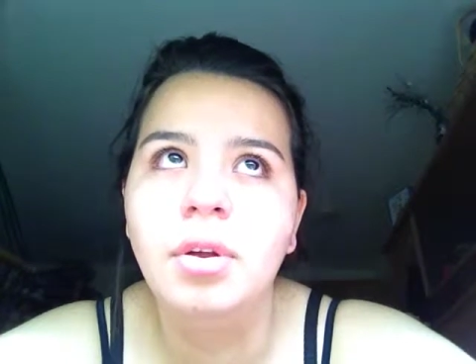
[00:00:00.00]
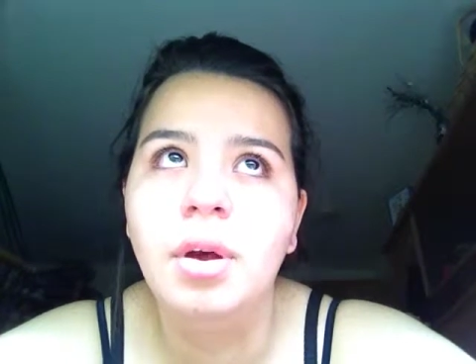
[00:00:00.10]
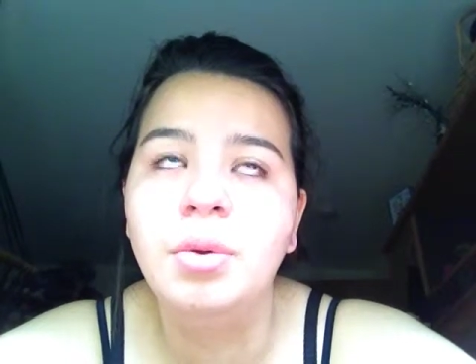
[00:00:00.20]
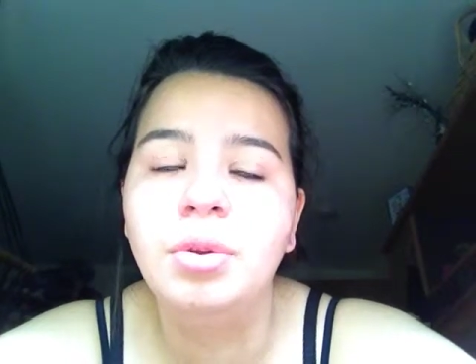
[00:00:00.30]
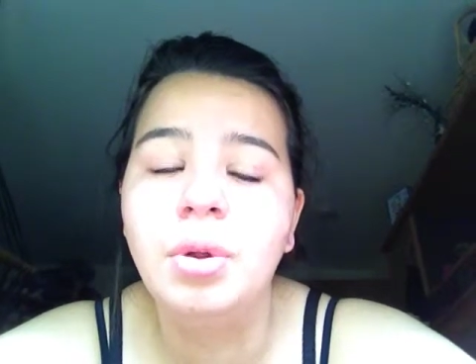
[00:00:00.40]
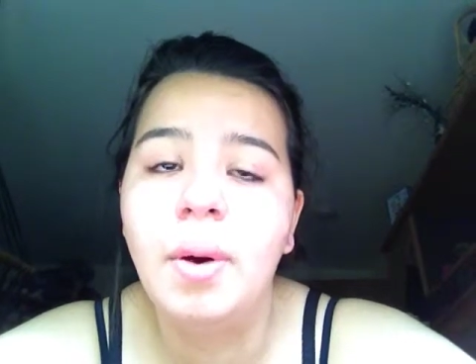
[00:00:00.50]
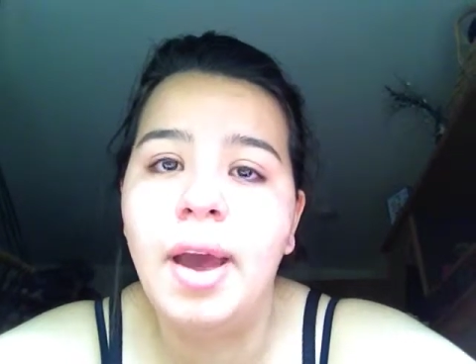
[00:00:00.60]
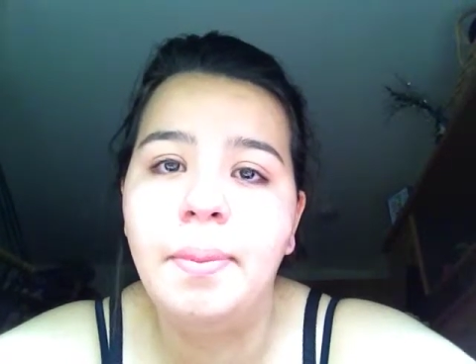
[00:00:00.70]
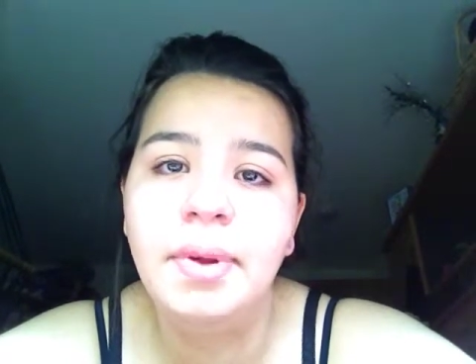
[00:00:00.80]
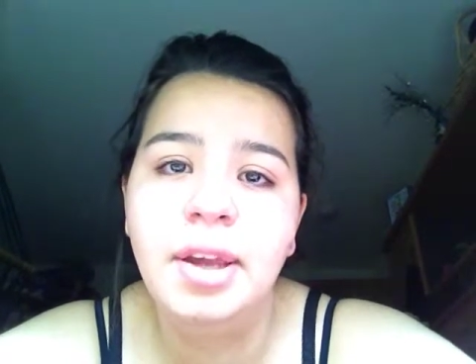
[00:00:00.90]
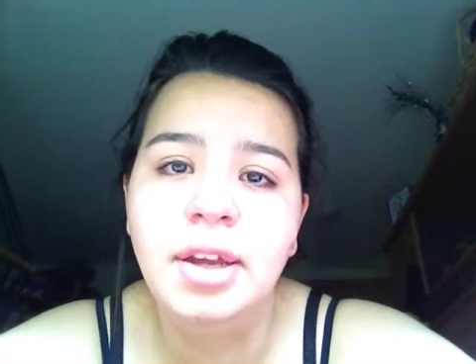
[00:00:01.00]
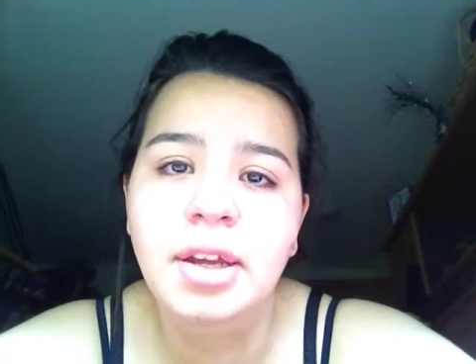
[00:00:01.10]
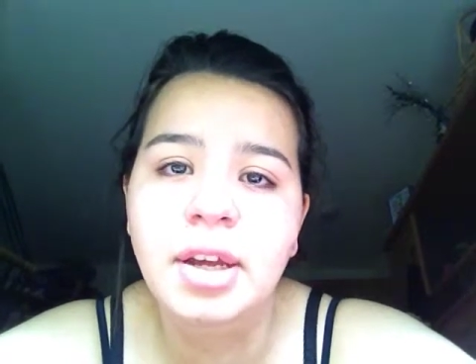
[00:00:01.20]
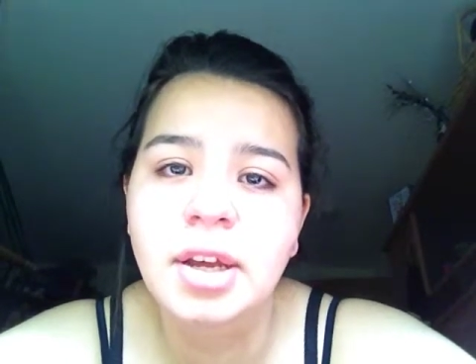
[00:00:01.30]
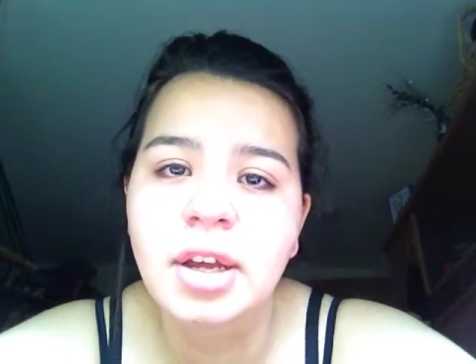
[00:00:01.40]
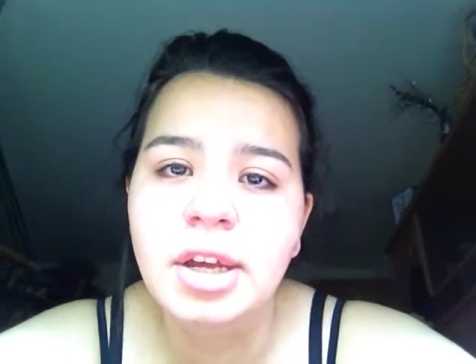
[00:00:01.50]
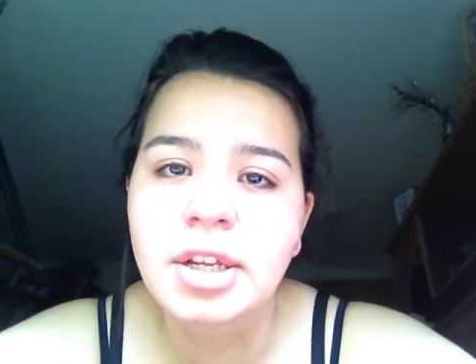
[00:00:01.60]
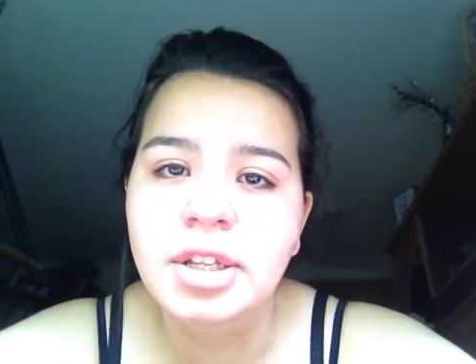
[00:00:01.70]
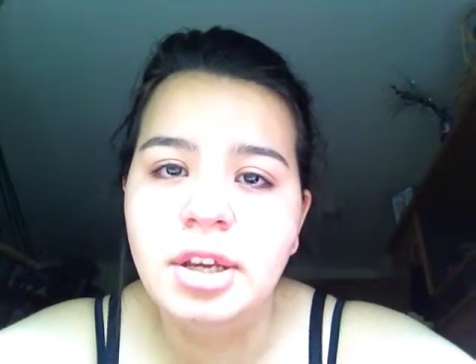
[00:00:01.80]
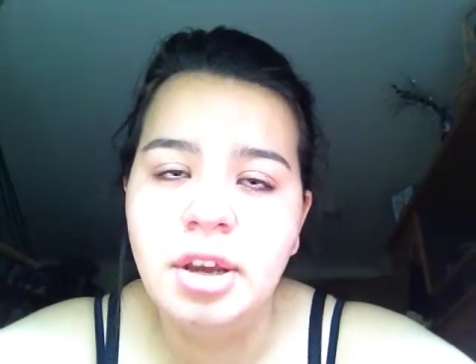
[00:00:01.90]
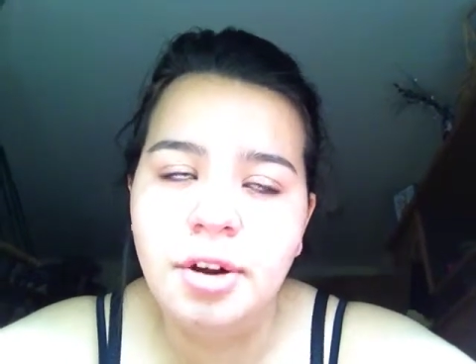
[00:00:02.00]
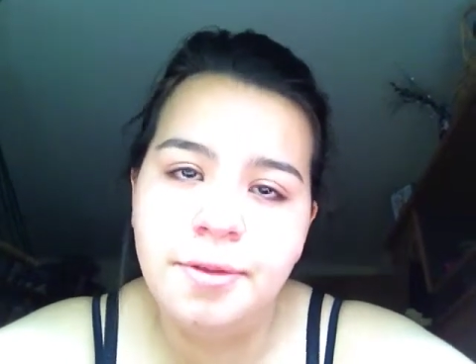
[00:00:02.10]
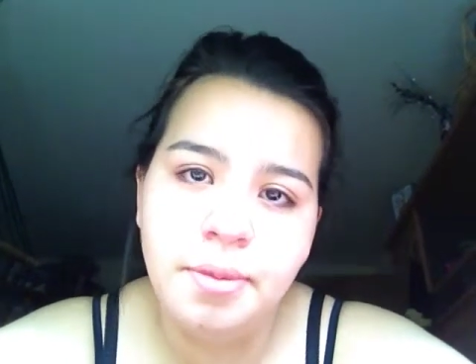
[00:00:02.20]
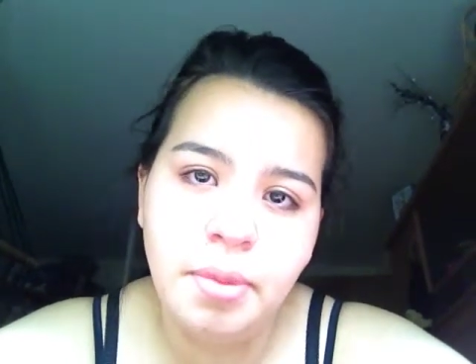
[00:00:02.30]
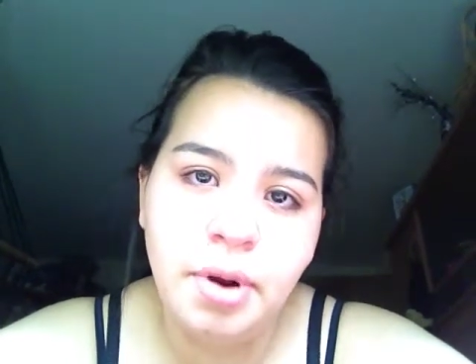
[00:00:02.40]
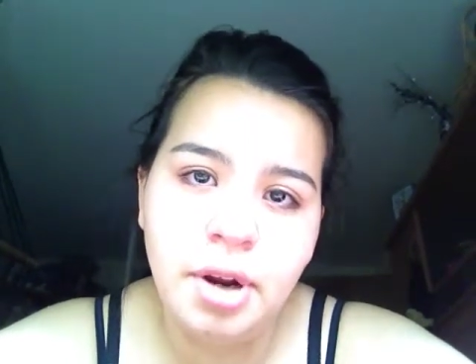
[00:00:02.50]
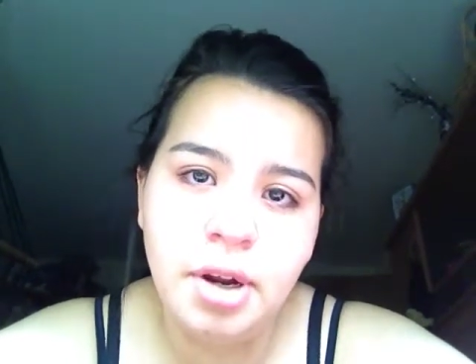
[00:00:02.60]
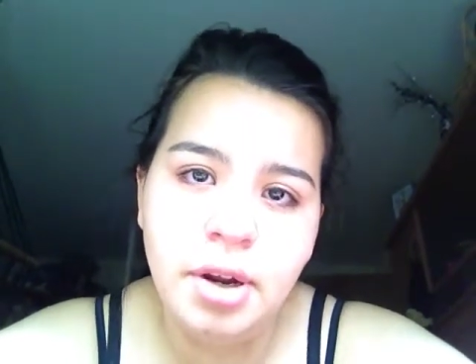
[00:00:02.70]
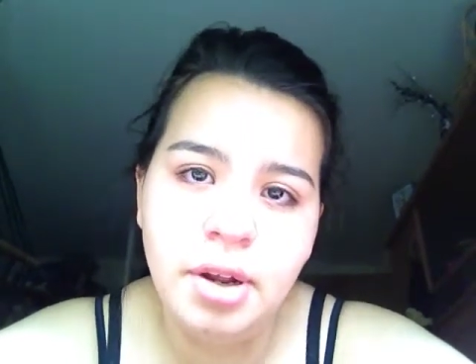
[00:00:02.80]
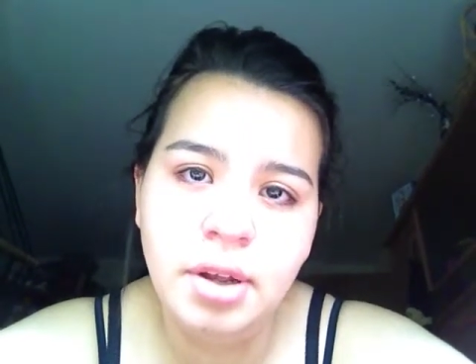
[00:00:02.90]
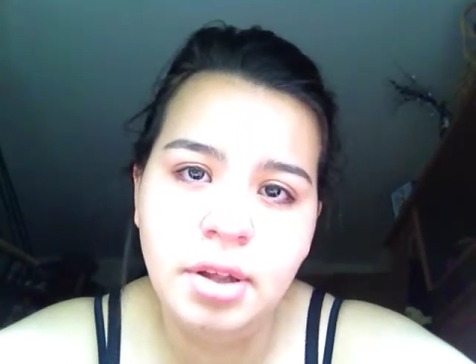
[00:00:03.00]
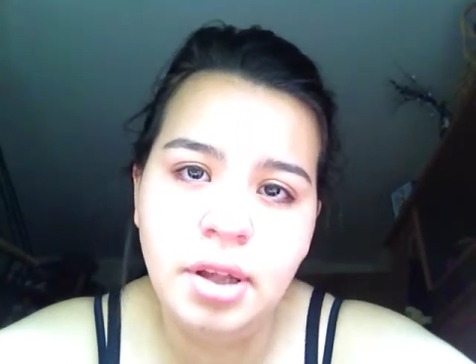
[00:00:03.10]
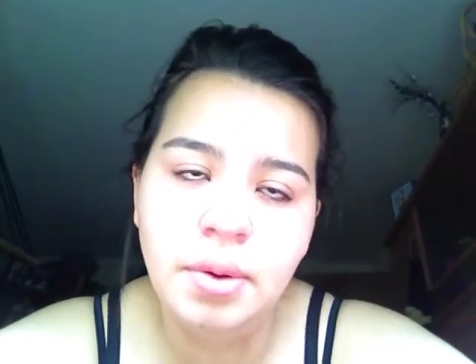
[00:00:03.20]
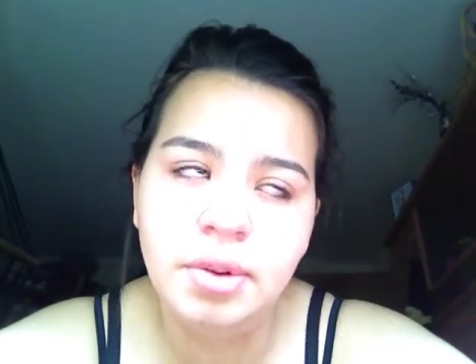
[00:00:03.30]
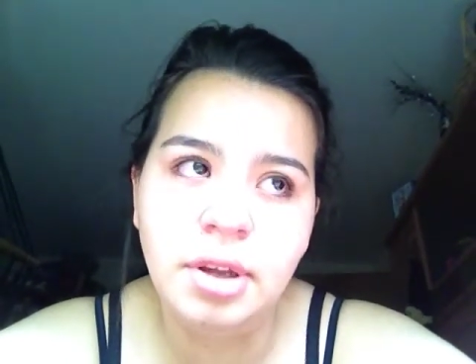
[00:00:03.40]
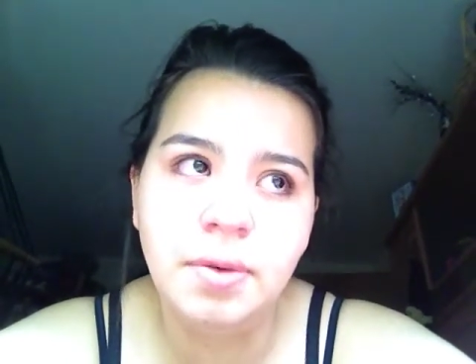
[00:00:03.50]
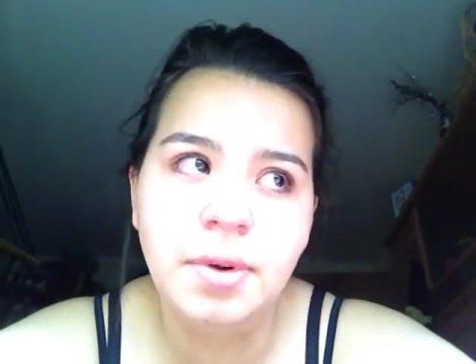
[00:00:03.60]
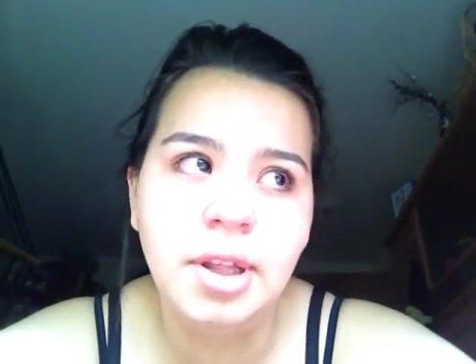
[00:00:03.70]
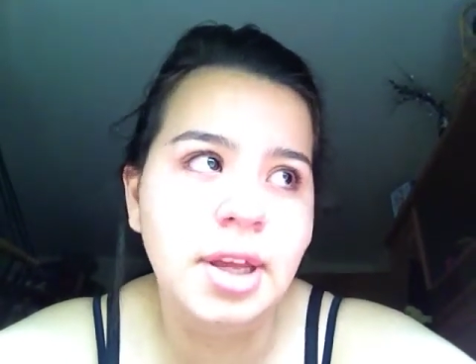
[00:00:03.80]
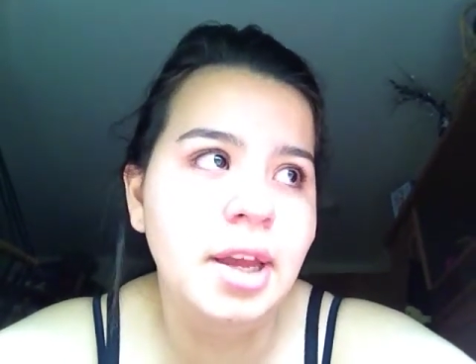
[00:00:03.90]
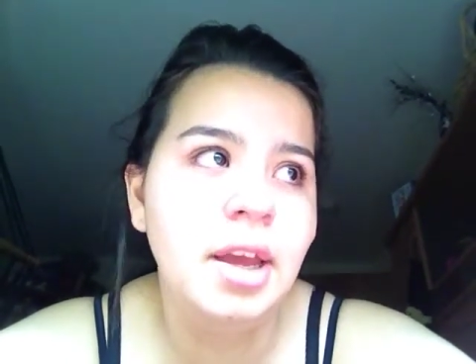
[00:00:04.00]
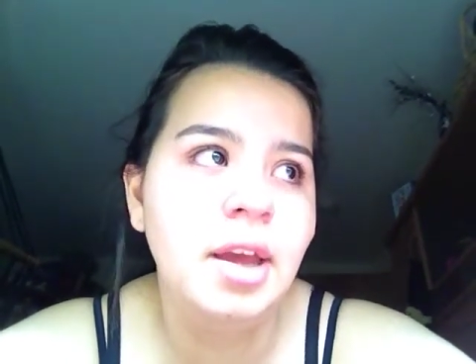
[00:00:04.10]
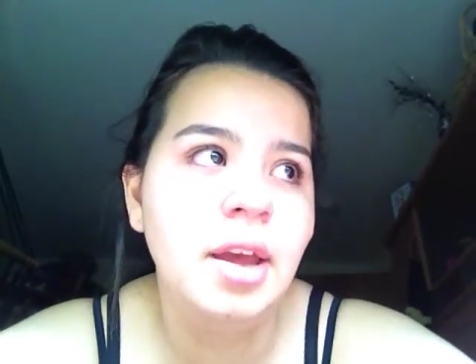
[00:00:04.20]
I was so happy to hear from her. I was really